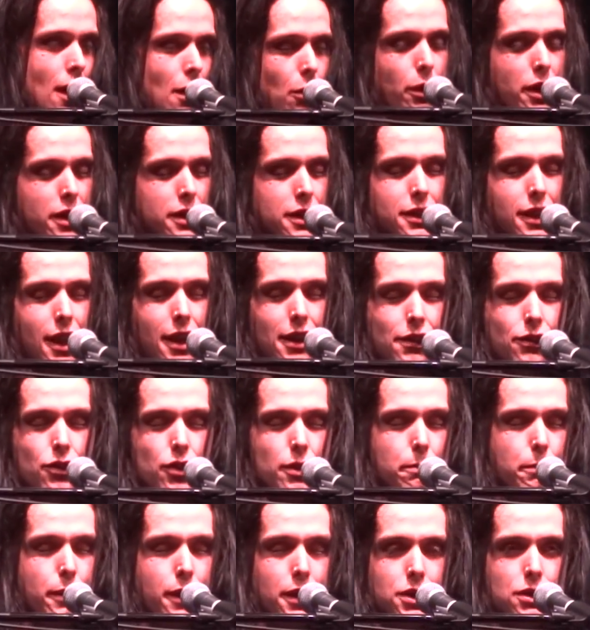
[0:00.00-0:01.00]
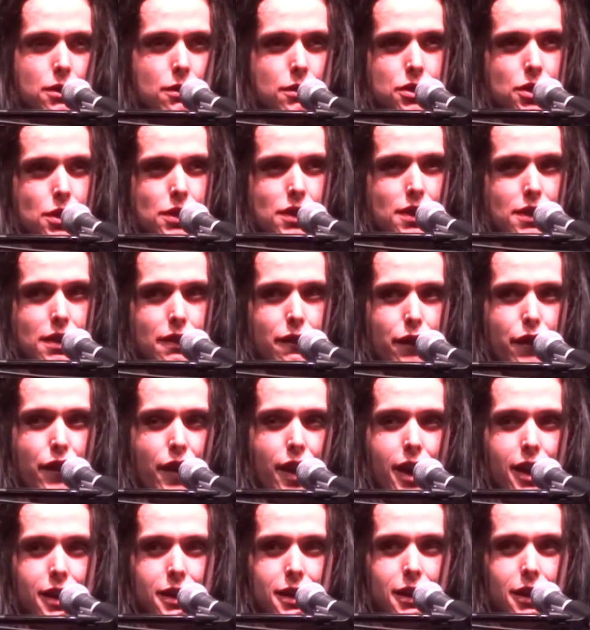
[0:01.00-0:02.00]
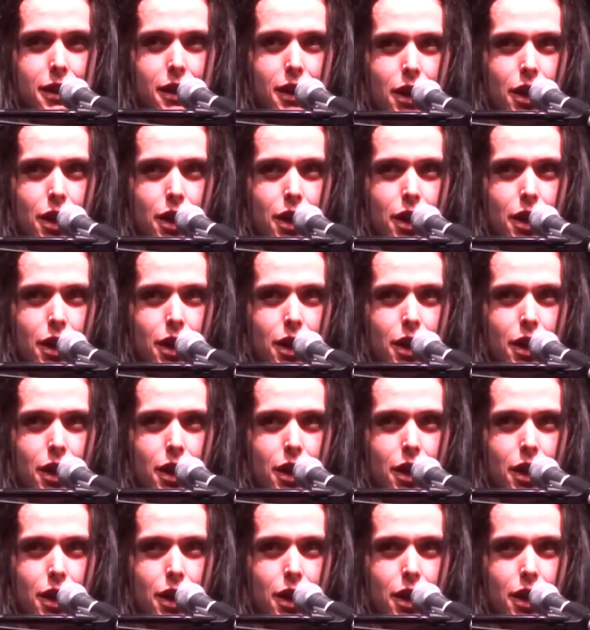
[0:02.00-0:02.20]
I went and asked for a picture just as a fan.